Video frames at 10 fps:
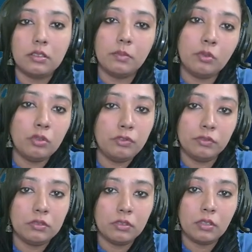move
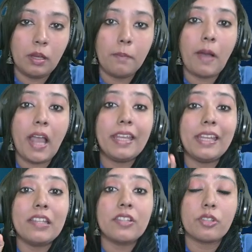by
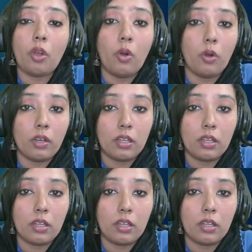its own.